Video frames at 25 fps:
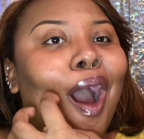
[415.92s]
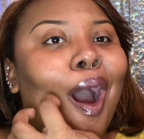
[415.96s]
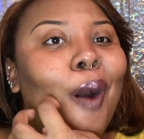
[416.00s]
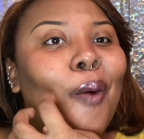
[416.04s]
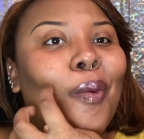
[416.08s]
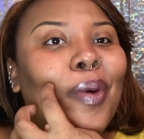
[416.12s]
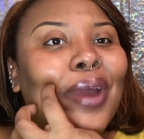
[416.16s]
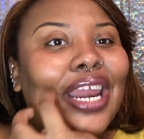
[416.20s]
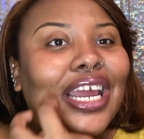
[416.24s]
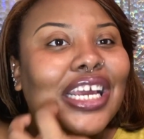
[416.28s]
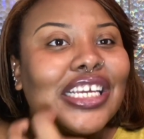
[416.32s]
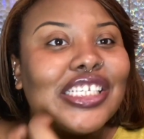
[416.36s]

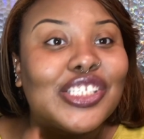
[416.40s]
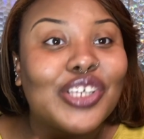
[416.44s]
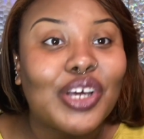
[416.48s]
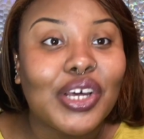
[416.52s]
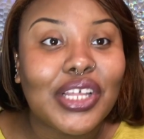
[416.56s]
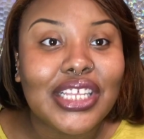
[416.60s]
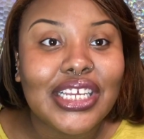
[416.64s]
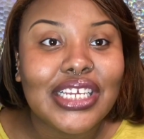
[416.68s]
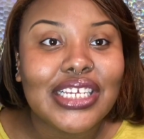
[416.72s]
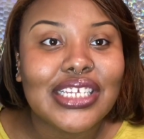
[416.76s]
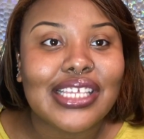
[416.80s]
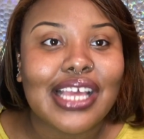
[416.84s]
when I saw
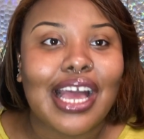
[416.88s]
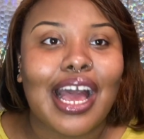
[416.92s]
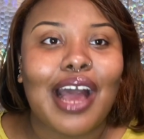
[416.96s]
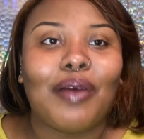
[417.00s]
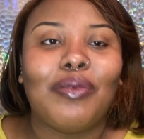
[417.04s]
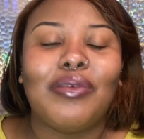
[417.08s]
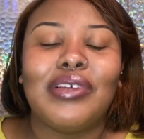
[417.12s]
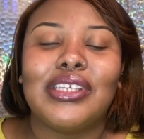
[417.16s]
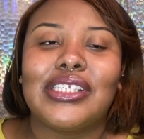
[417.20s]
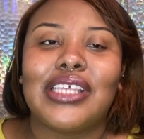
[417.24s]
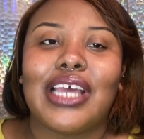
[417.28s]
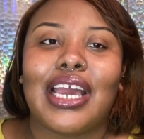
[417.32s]
these, I
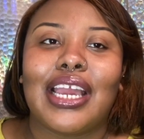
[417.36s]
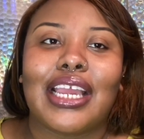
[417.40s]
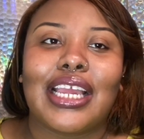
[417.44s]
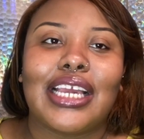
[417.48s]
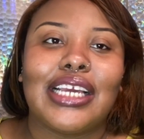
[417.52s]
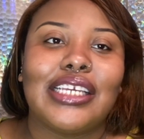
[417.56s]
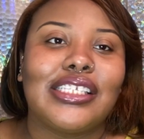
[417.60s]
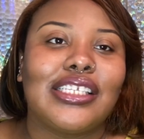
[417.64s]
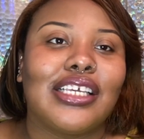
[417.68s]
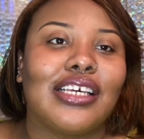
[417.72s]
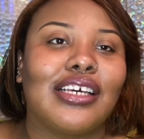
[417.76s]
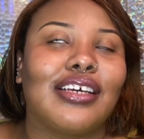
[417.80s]
was like,
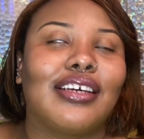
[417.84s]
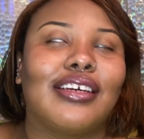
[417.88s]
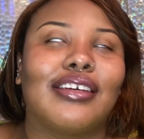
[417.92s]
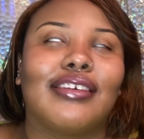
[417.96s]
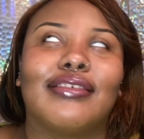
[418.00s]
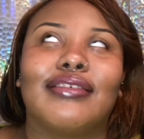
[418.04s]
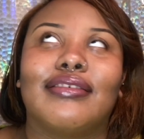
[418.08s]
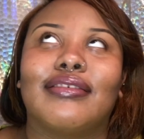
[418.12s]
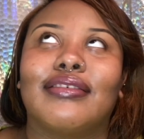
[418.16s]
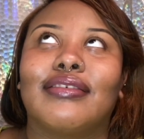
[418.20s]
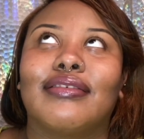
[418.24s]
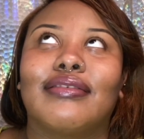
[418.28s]
it's
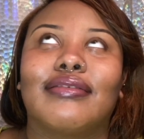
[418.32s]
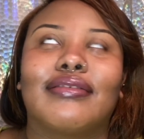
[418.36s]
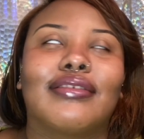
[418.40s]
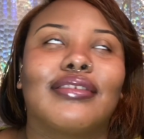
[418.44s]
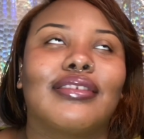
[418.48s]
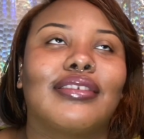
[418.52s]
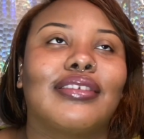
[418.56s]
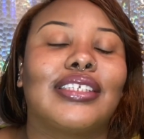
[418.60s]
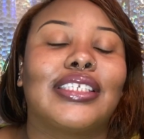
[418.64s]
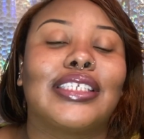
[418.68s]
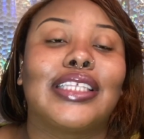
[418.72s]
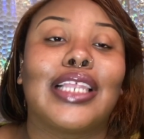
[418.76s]
a
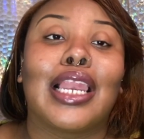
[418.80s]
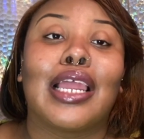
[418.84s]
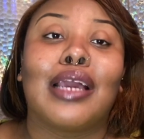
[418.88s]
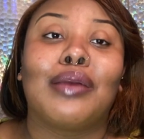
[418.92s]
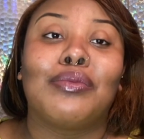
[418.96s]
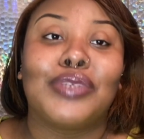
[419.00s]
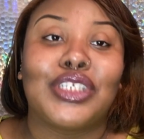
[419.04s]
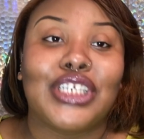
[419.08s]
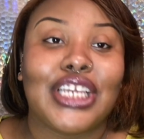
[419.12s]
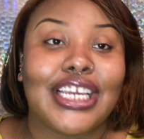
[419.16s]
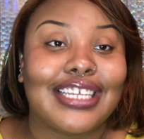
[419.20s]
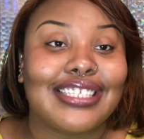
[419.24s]

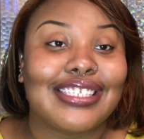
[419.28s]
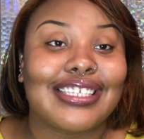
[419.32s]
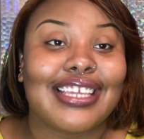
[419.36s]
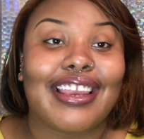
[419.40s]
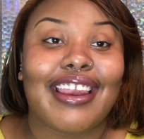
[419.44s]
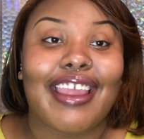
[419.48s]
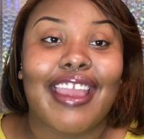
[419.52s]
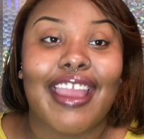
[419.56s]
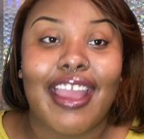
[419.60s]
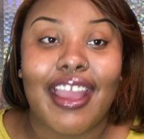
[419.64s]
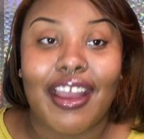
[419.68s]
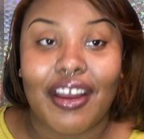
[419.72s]
slim chance
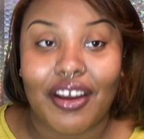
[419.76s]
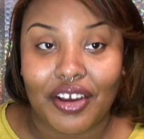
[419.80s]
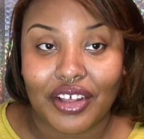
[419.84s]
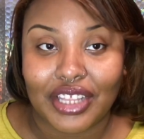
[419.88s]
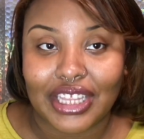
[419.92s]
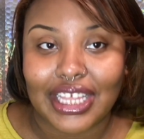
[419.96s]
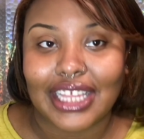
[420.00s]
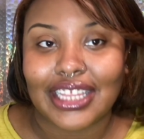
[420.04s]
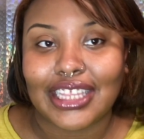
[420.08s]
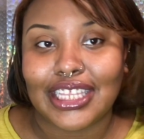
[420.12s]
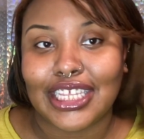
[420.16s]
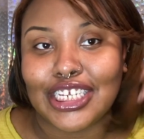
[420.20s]
in hell
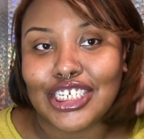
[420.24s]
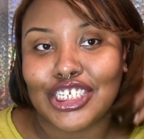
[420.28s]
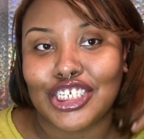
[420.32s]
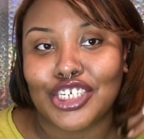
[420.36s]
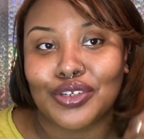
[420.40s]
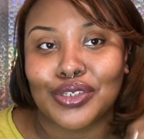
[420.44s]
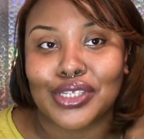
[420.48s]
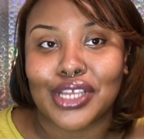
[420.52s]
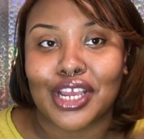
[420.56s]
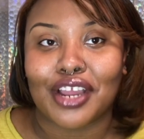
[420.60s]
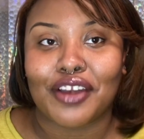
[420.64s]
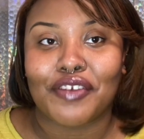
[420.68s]
that these
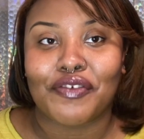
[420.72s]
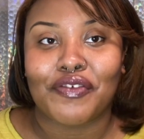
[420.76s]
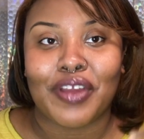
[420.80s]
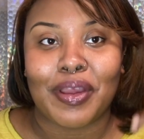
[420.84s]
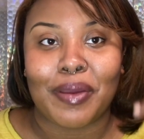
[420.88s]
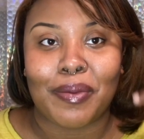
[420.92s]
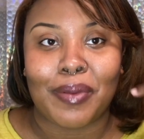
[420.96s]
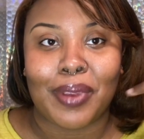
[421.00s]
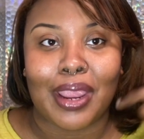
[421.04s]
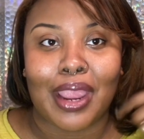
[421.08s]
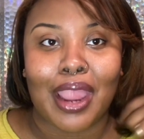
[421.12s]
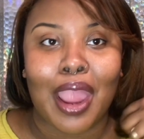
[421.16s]
shoes are gonna
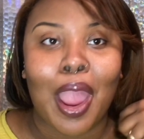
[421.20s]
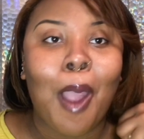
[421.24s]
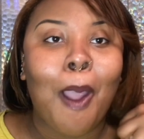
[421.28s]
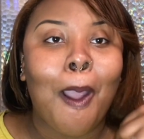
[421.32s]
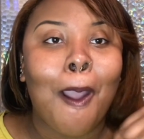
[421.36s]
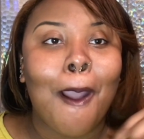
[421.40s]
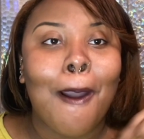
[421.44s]
fit me.